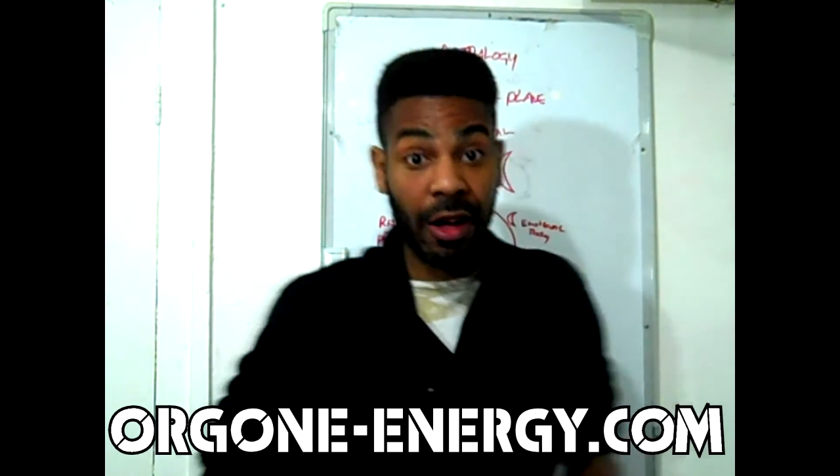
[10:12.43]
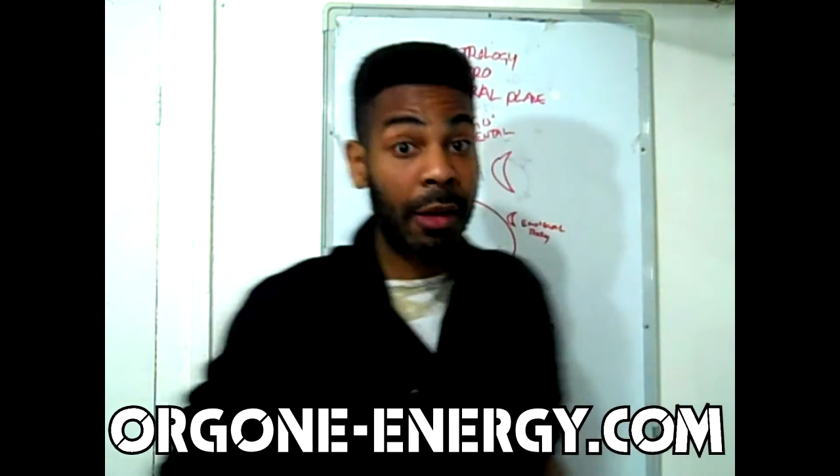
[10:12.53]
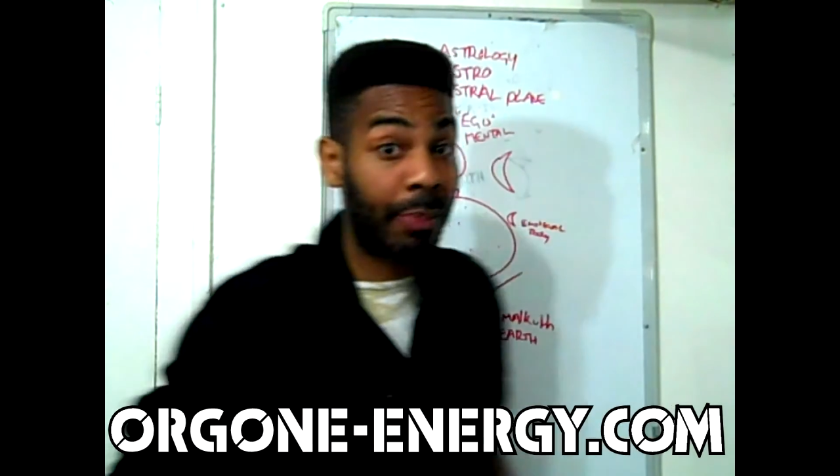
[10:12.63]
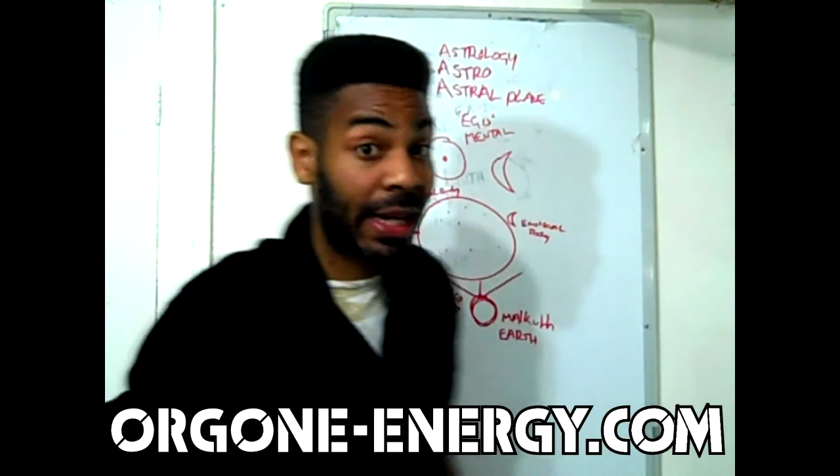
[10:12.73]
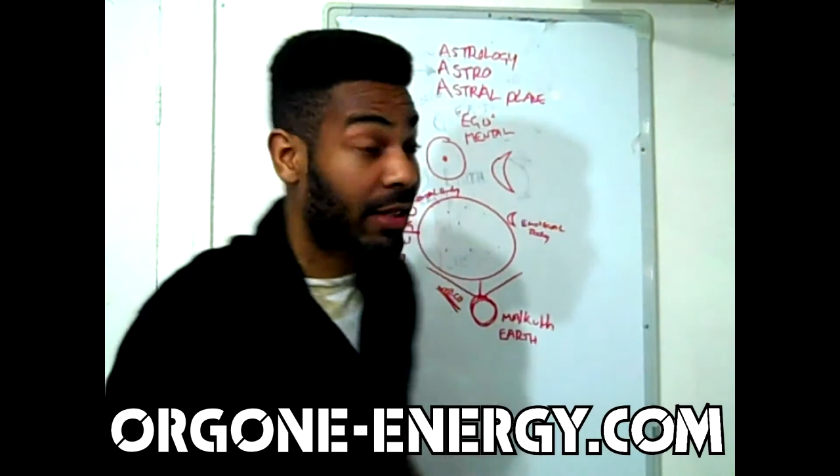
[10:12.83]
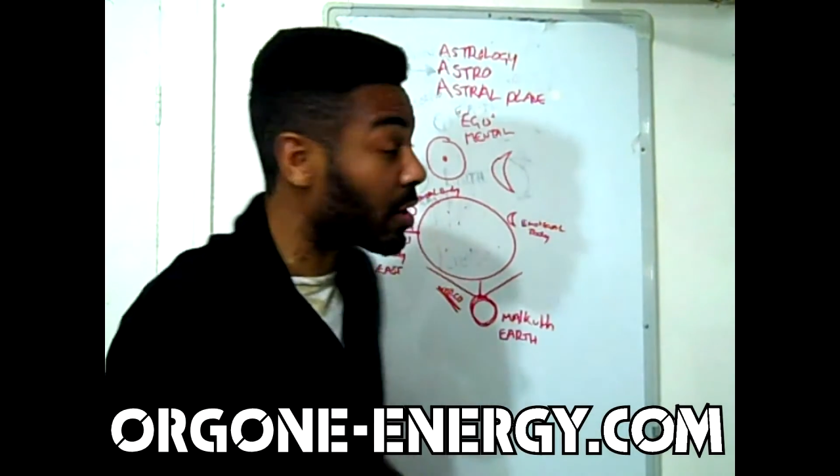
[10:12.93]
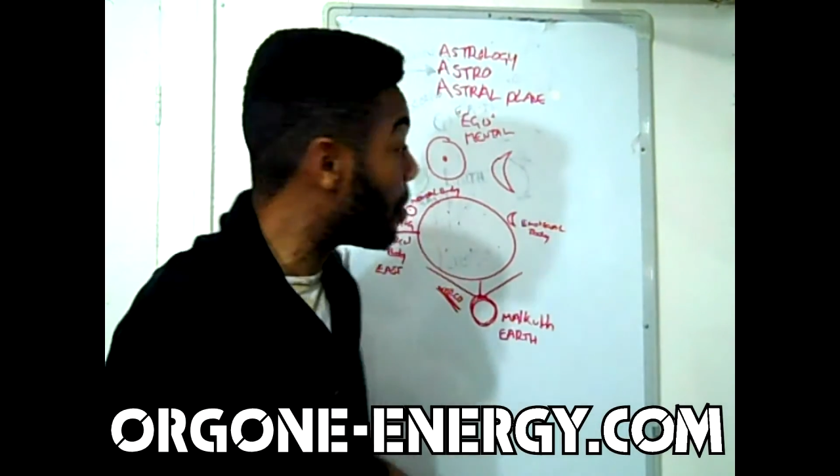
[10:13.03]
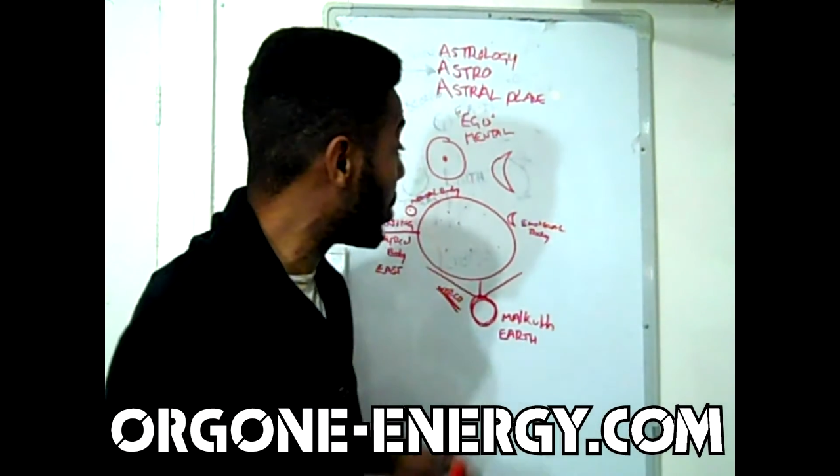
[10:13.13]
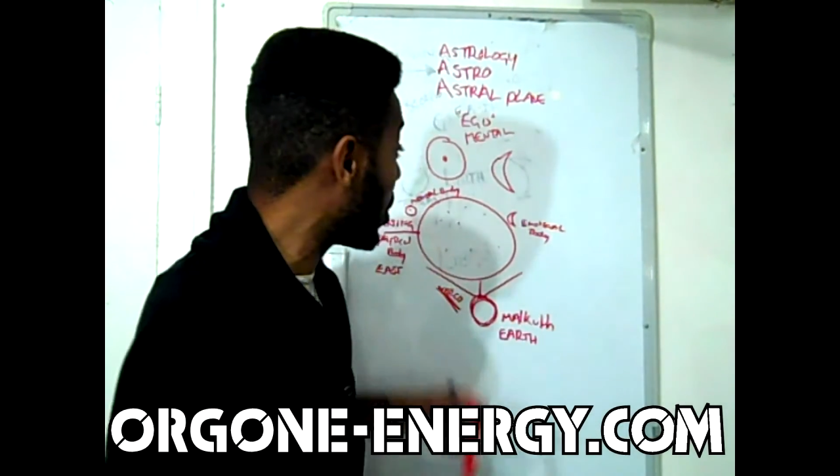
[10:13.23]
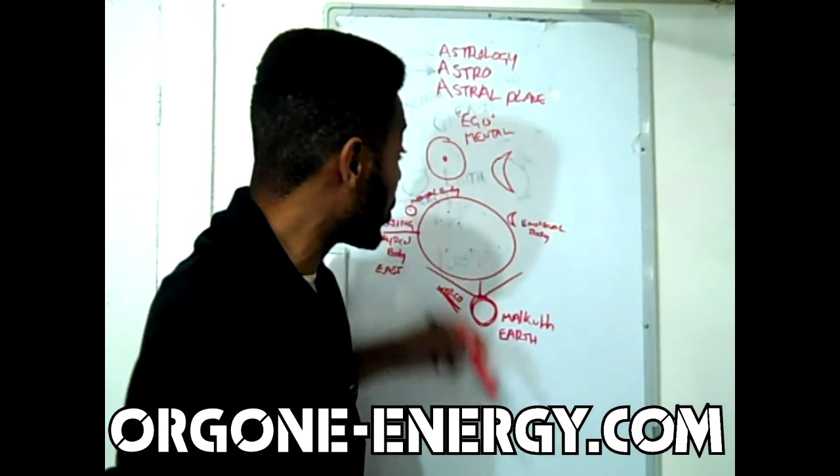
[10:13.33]
based
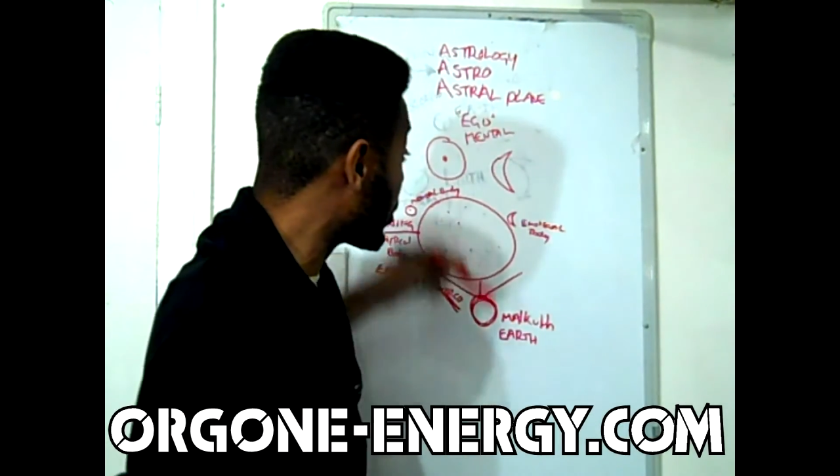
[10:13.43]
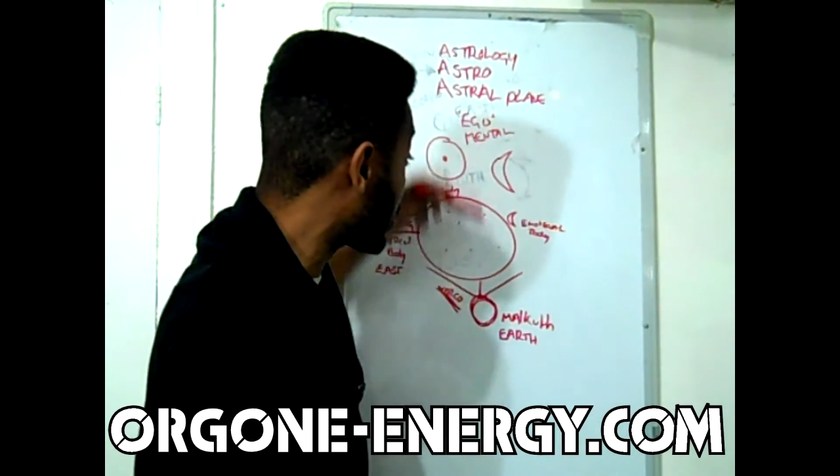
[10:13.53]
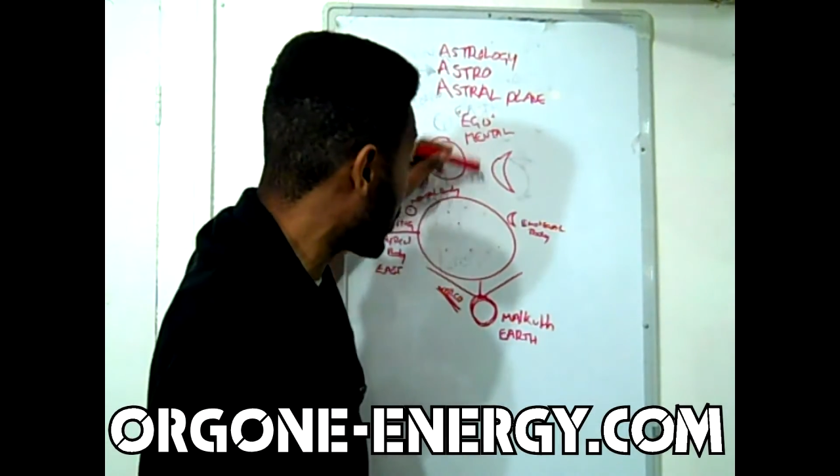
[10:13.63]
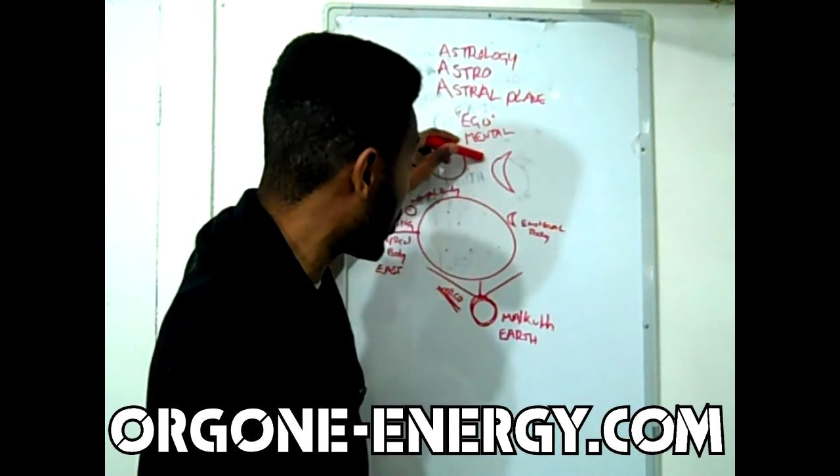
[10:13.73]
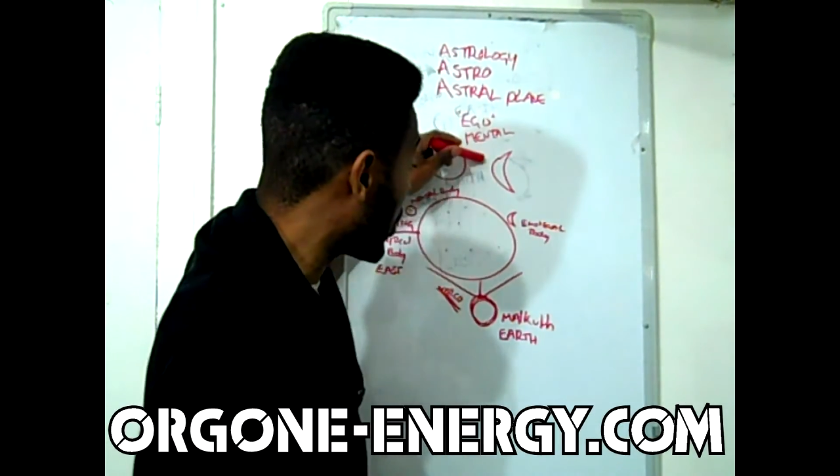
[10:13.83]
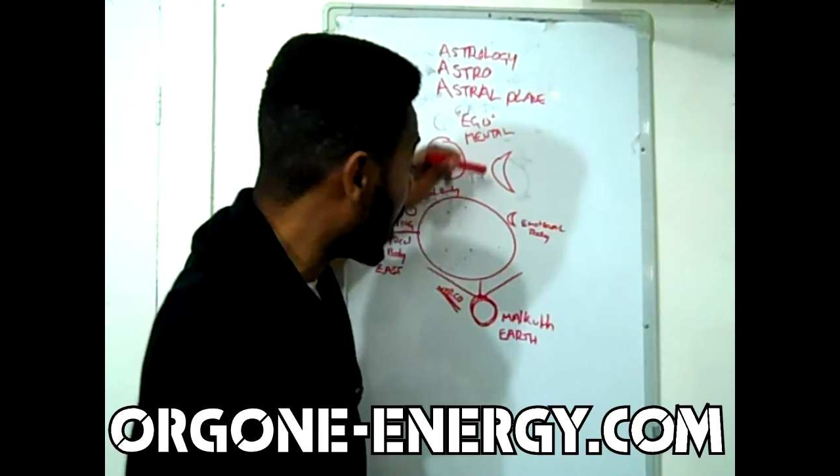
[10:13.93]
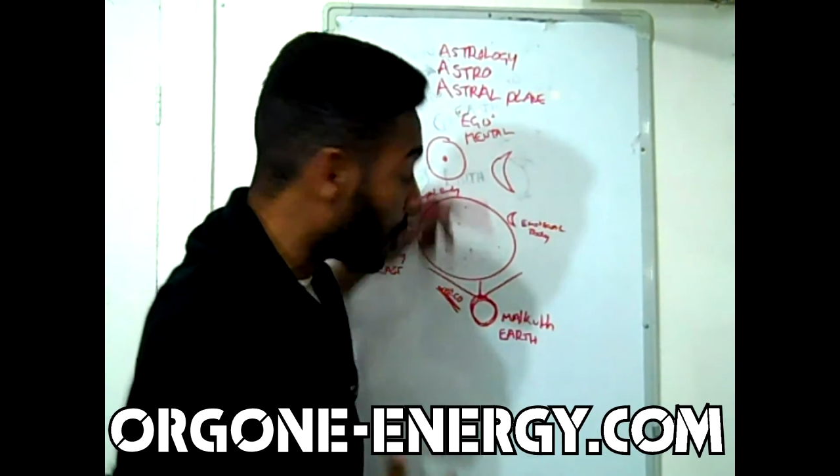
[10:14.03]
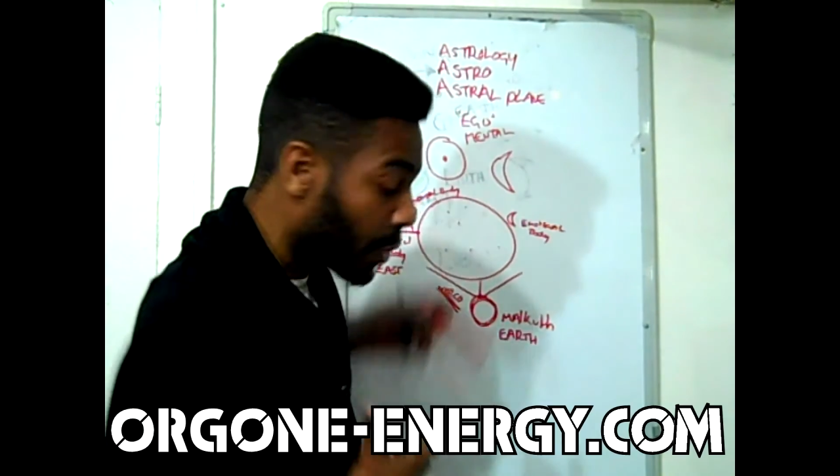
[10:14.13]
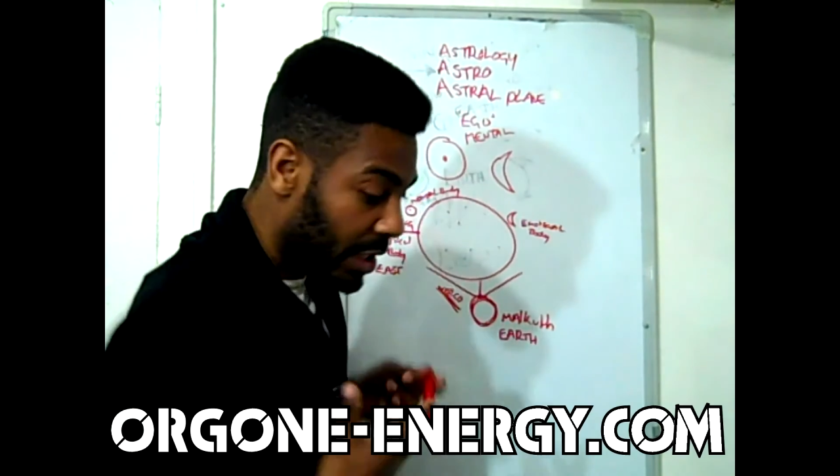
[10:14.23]
upon the soul, which